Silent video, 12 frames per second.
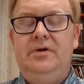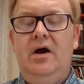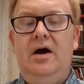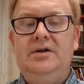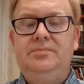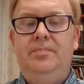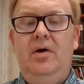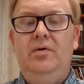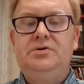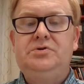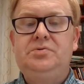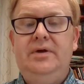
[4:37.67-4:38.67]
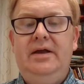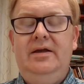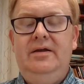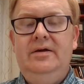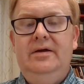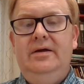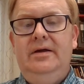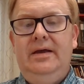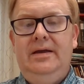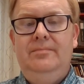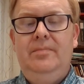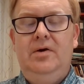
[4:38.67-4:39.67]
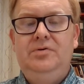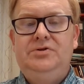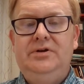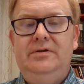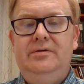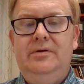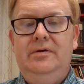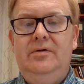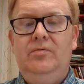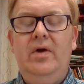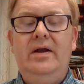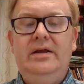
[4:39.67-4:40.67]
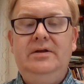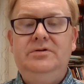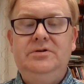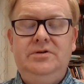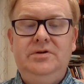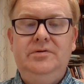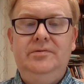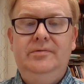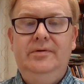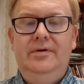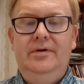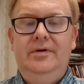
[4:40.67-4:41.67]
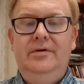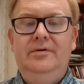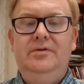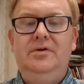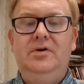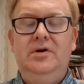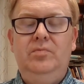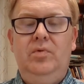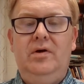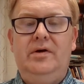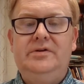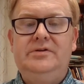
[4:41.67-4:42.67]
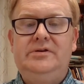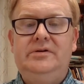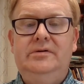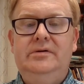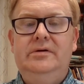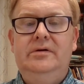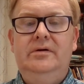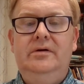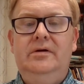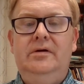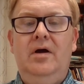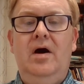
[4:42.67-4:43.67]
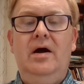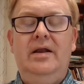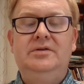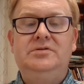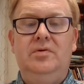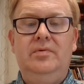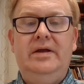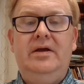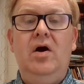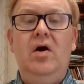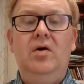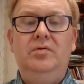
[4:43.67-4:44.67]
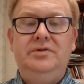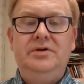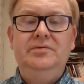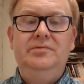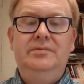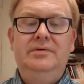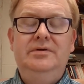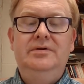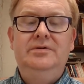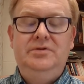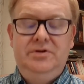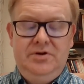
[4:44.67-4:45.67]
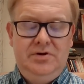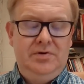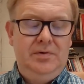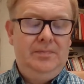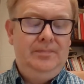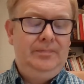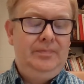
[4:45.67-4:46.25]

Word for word: God's poetry in motion, ready to do the good works God has already called you to do.